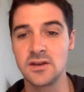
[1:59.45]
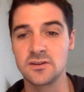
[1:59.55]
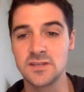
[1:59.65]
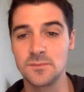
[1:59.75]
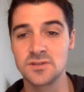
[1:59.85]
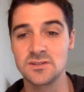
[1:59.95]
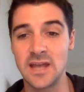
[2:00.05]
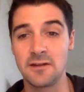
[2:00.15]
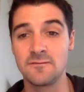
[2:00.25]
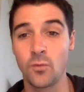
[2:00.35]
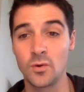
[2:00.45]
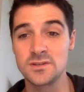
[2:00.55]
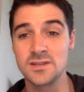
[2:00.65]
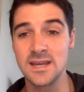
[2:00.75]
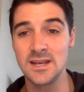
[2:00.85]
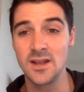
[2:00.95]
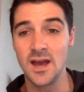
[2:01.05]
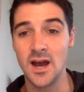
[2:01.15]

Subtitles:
interceptions. They had 14,